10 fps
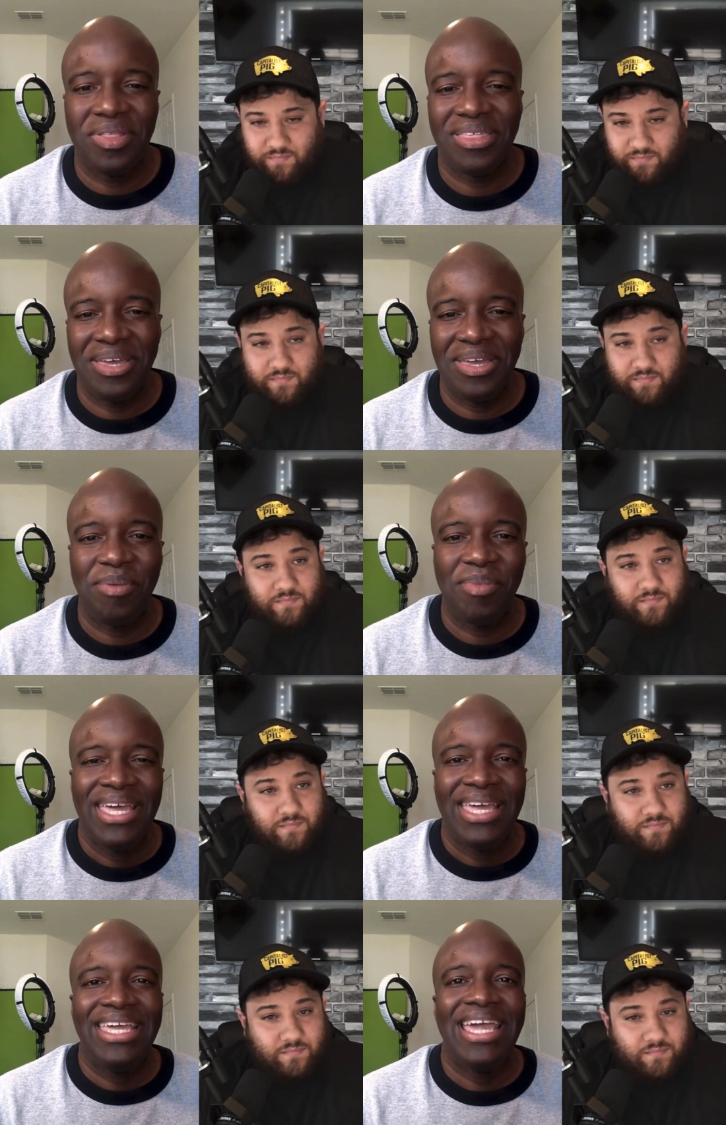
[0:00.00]
Speaker 1: with him,
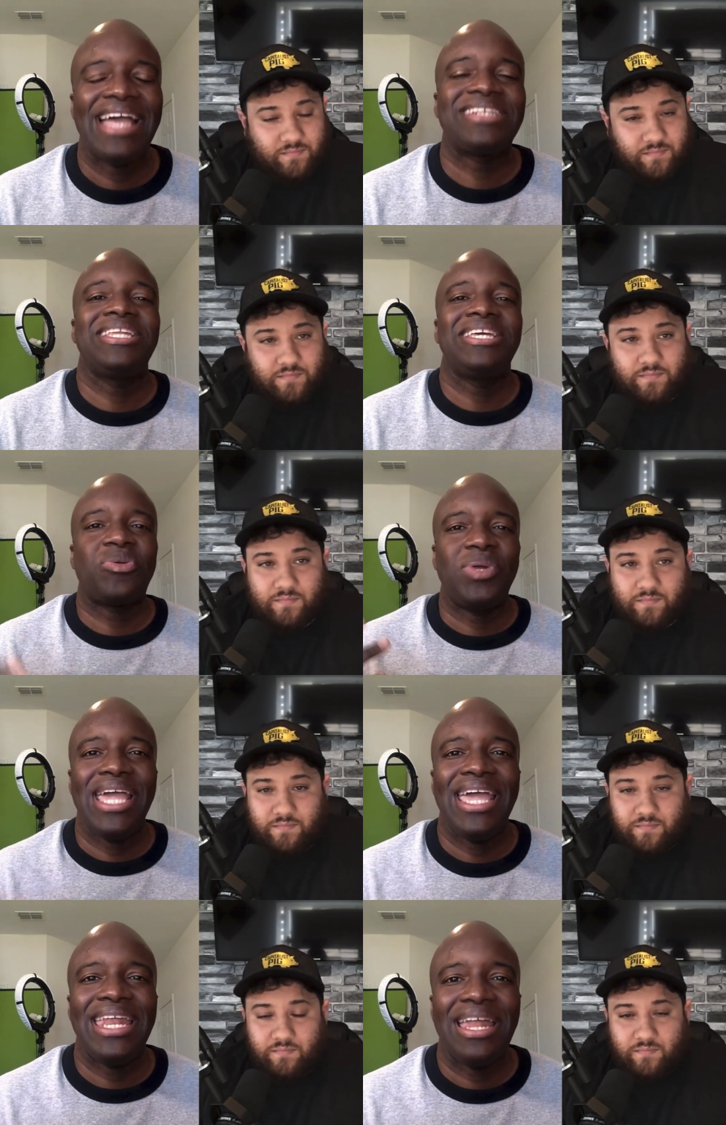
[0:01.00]
he actually
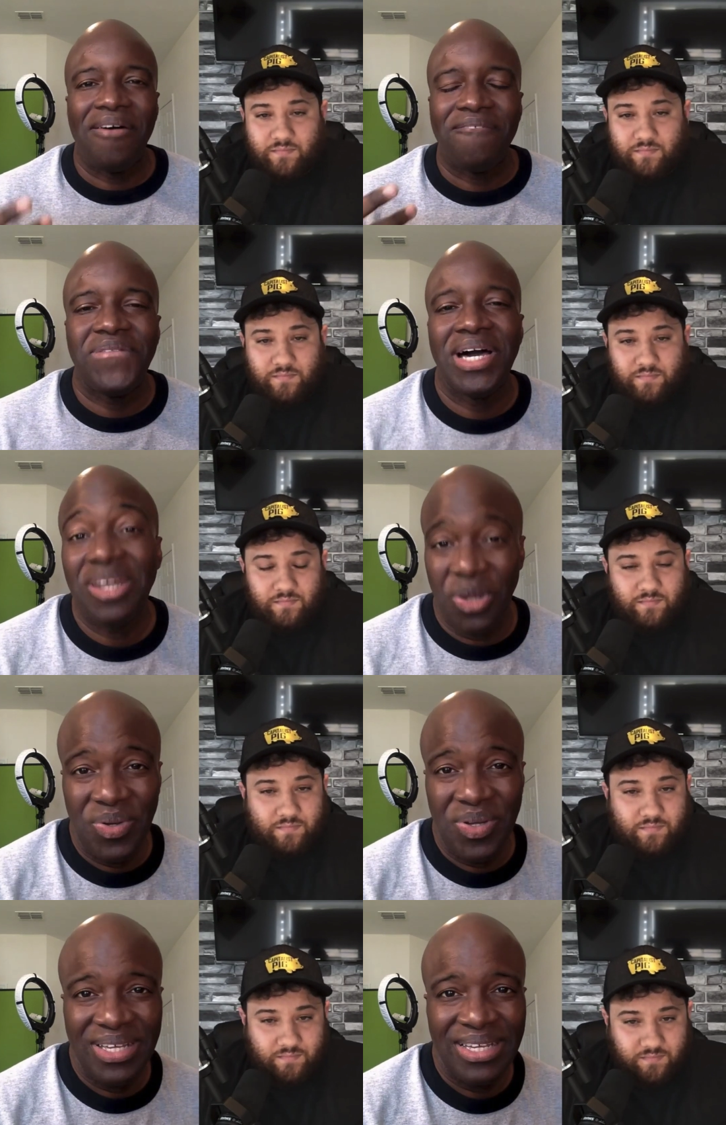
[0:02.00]
created a
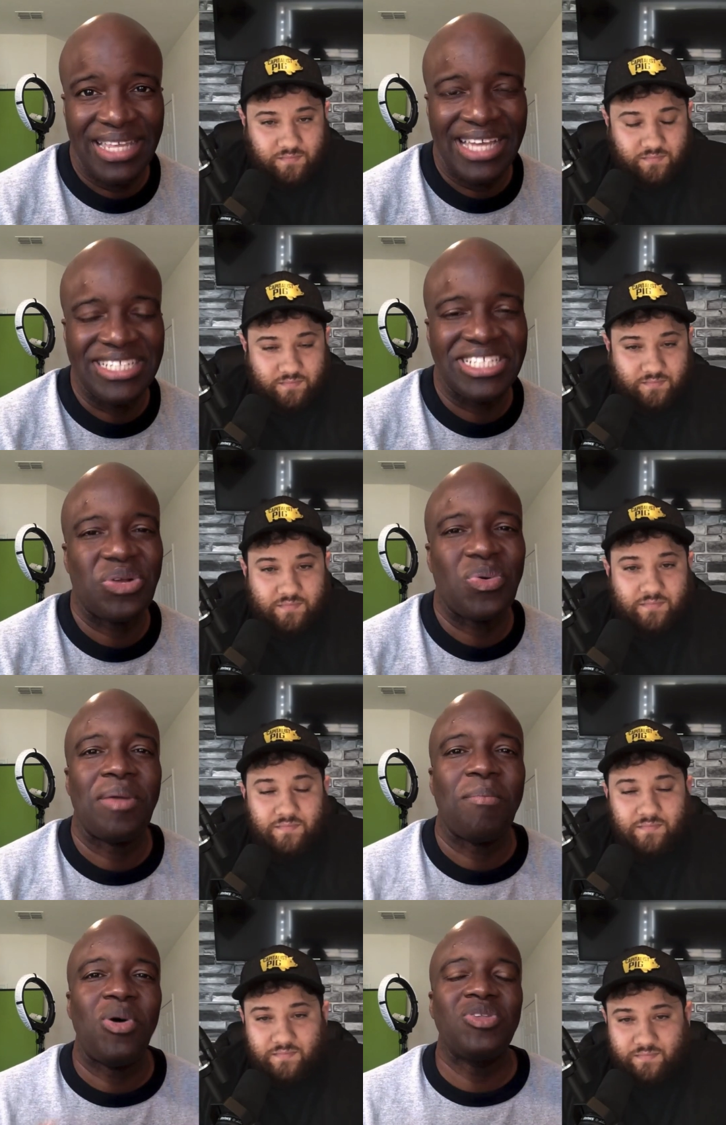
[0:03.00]
funnel that
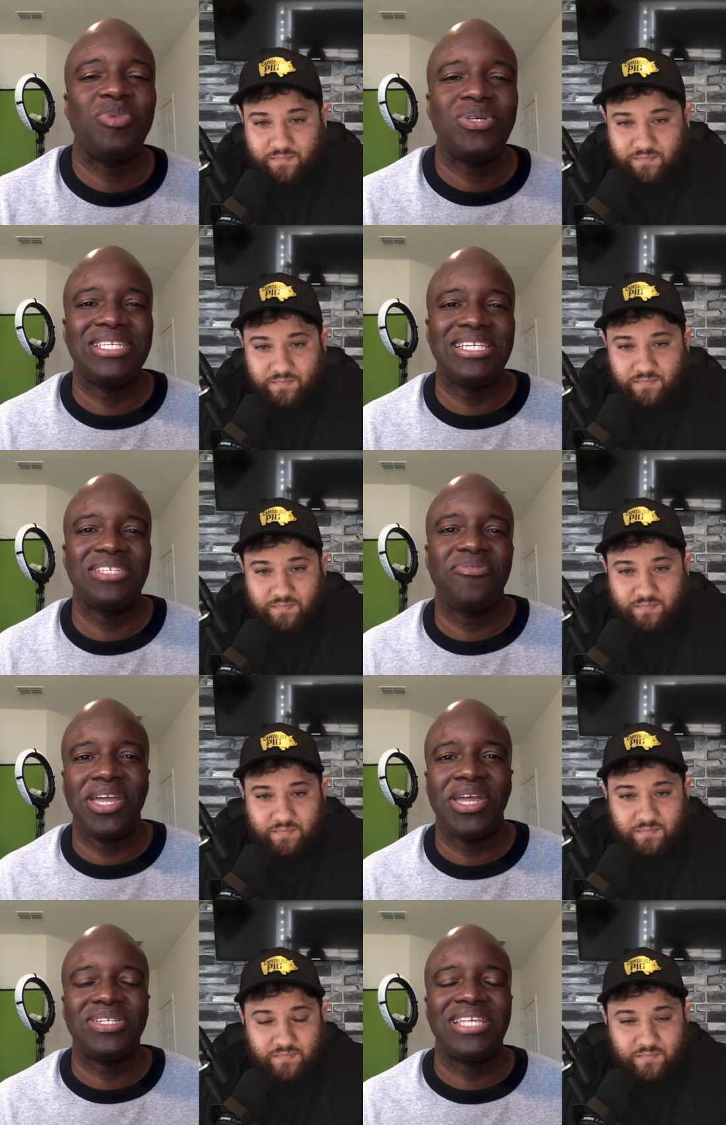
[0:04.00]
generated multiple six
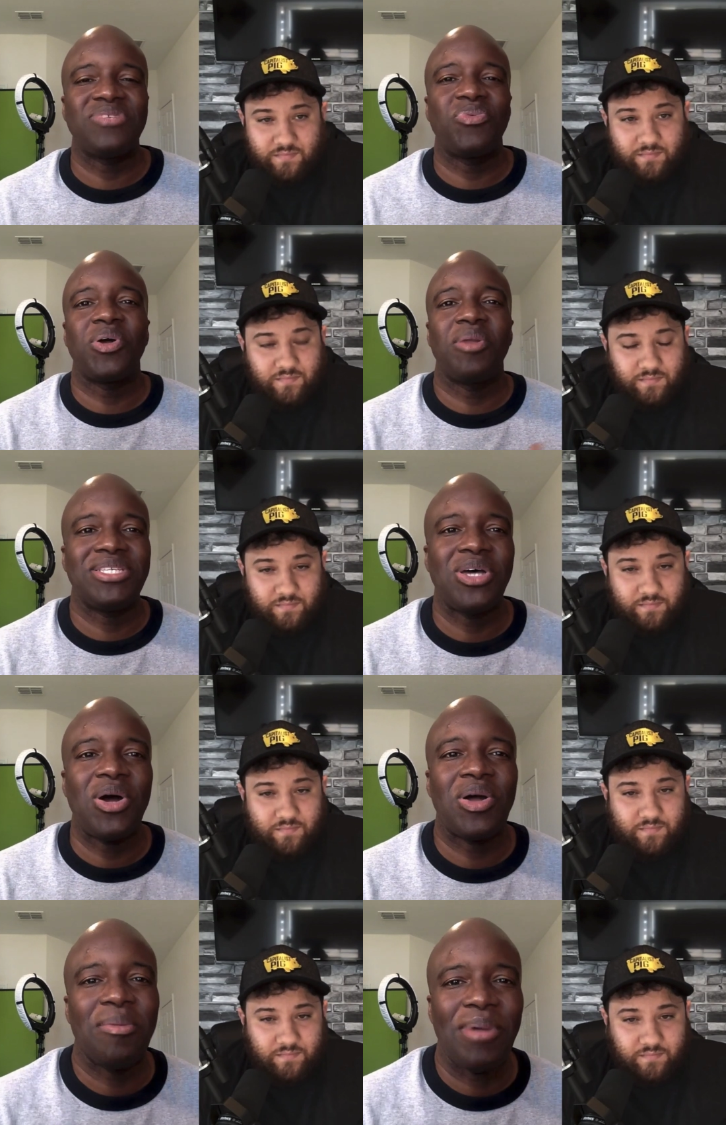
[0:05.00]
figures. That's what we're going to be
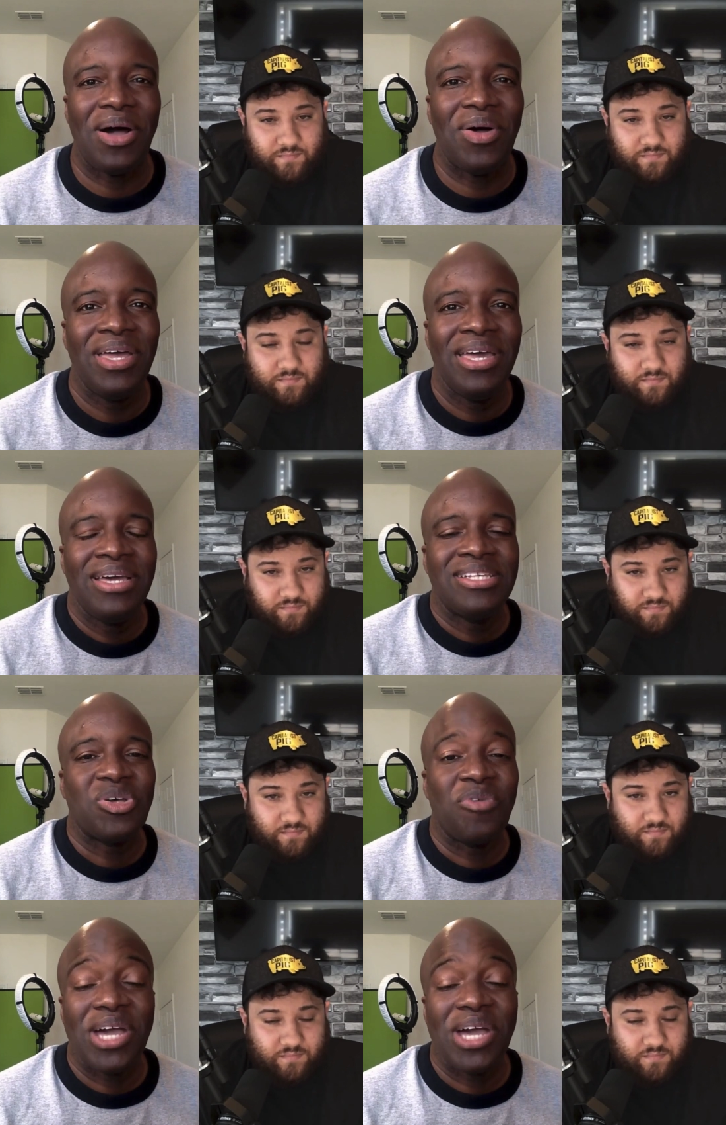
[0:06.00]
talking about.
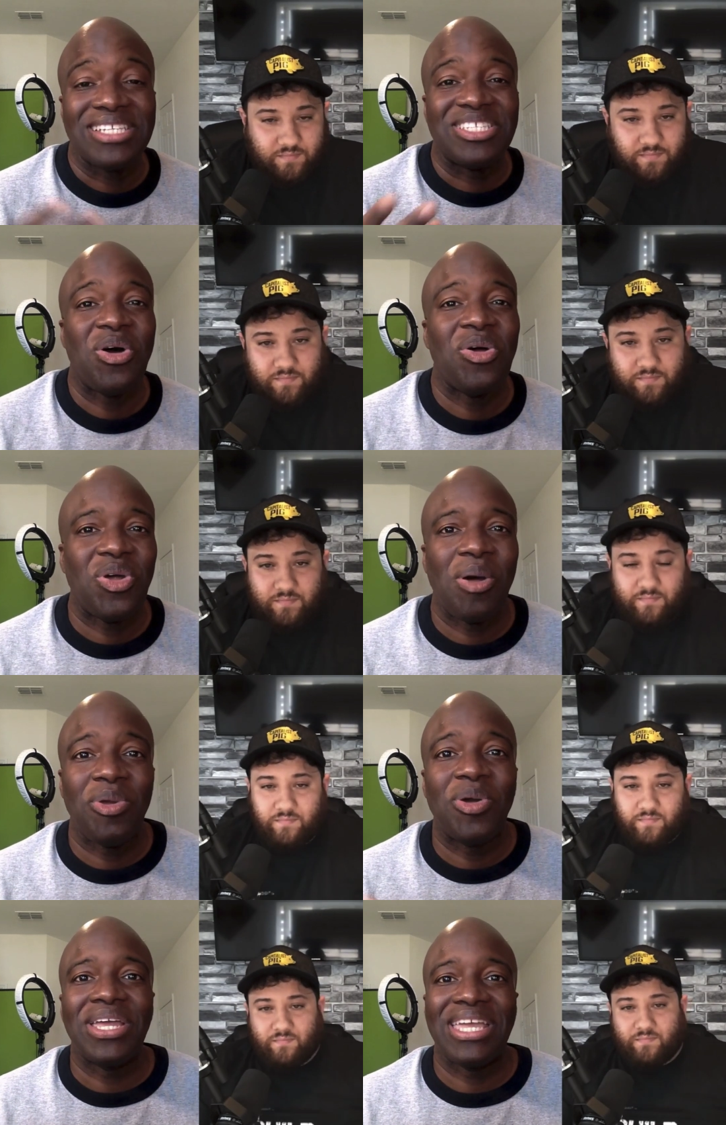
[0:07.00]
So if you guys don't know
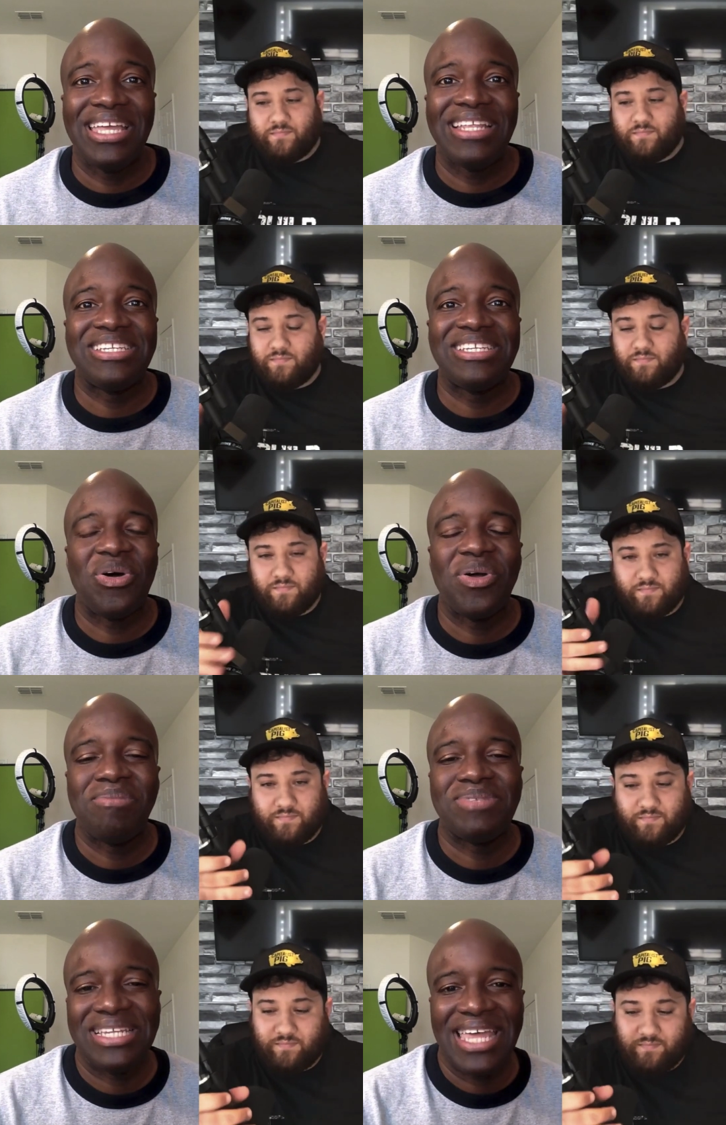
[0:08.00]
him, you're going to get to know
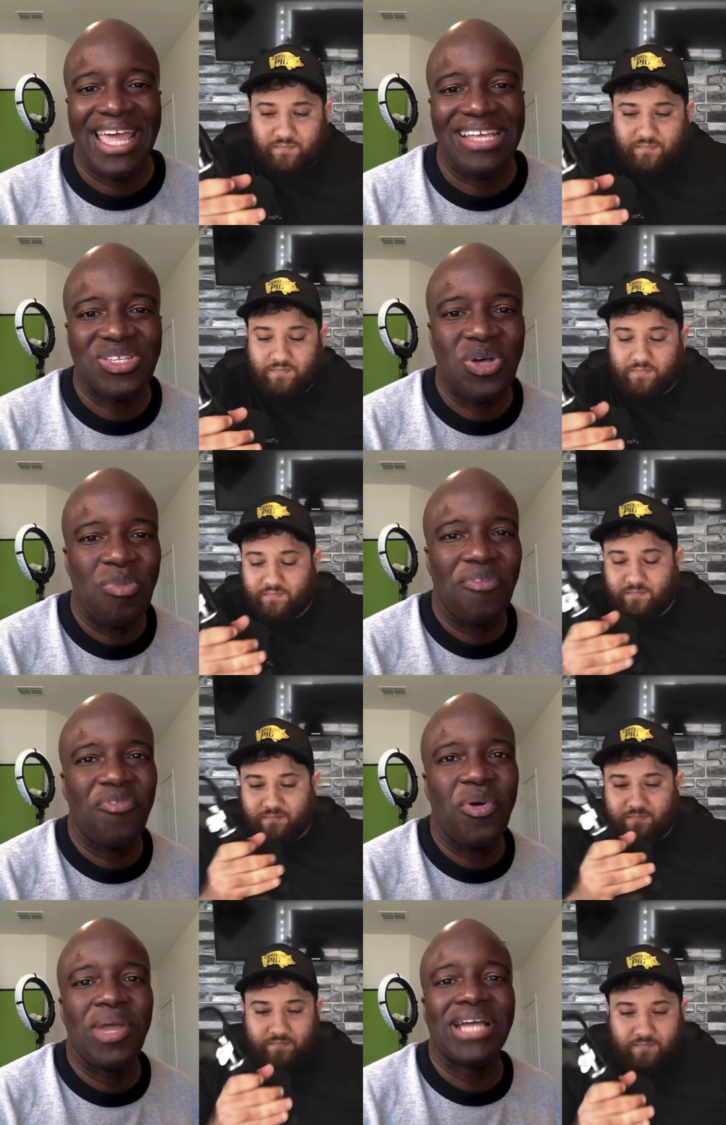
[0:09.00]
him today. So
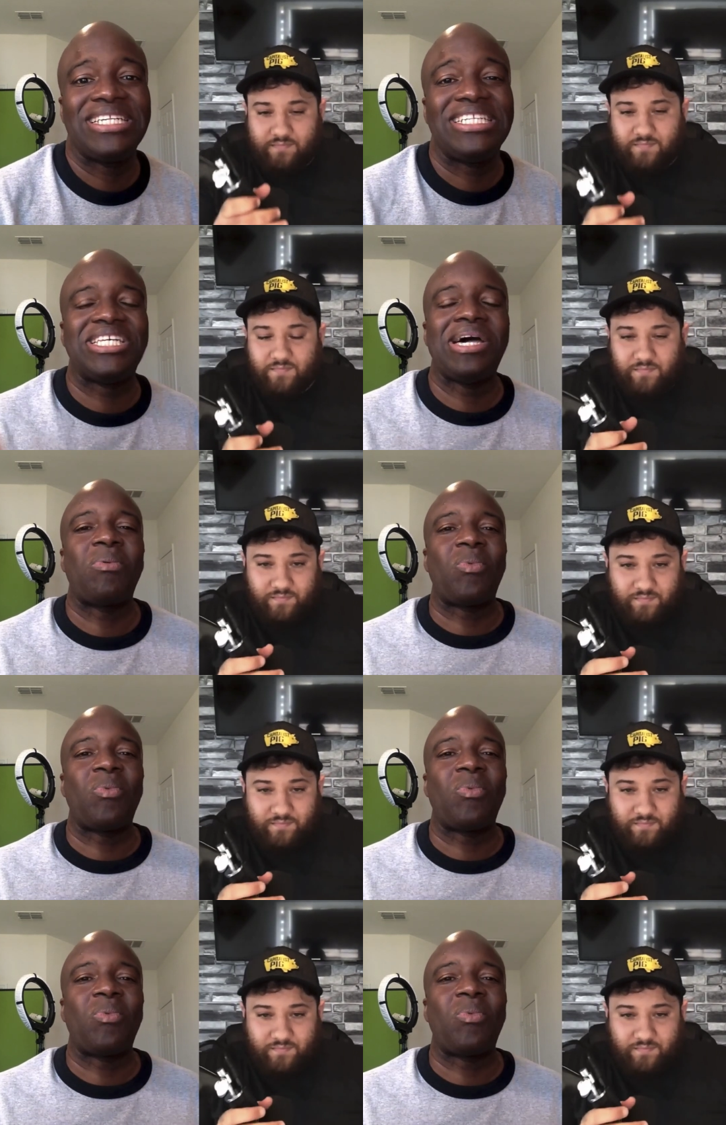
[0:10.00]
before we actually jump